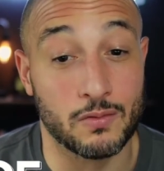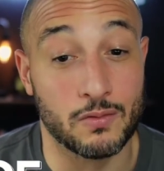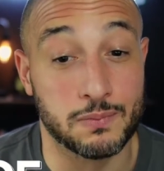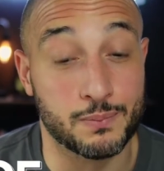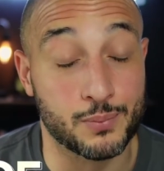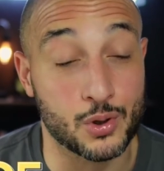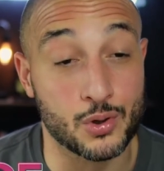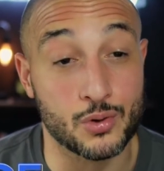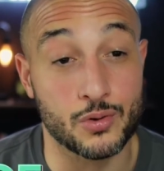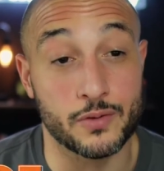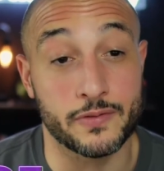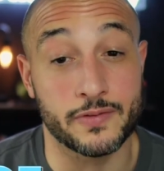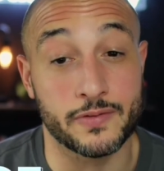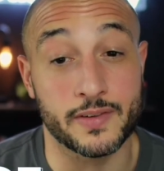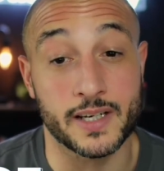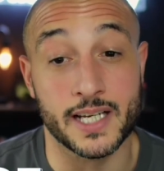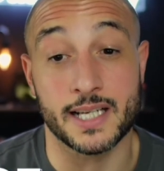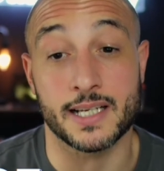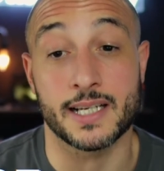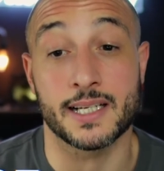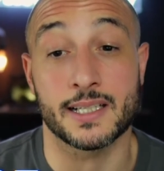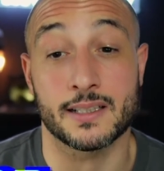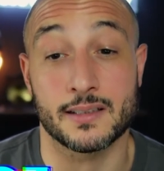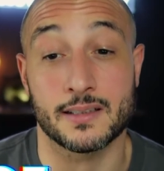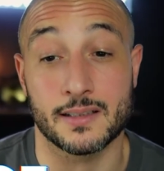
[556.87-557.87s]
of proof
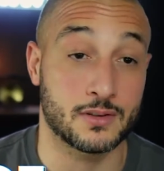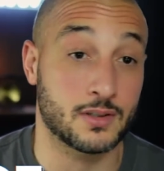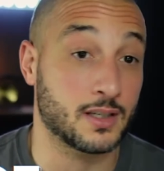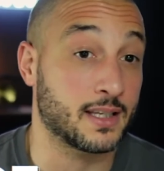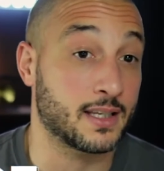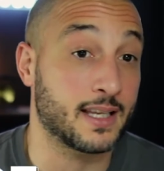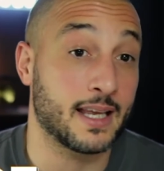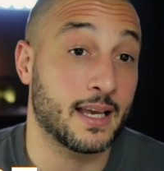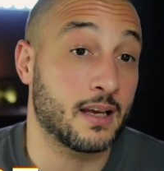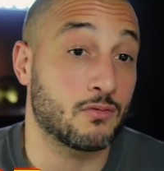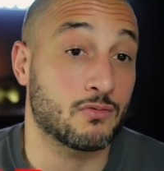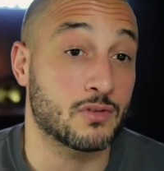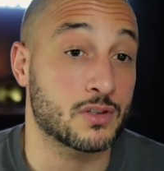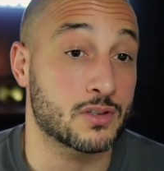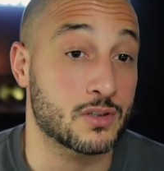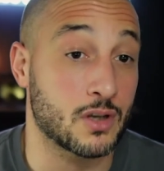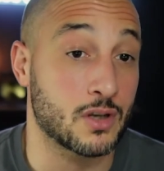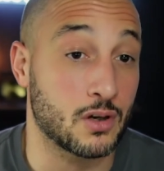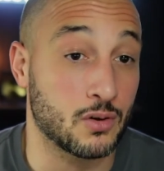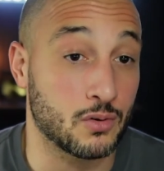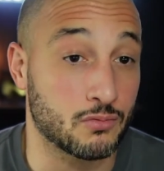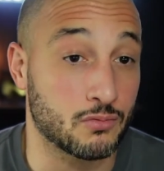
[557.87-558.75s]
needed to get a result.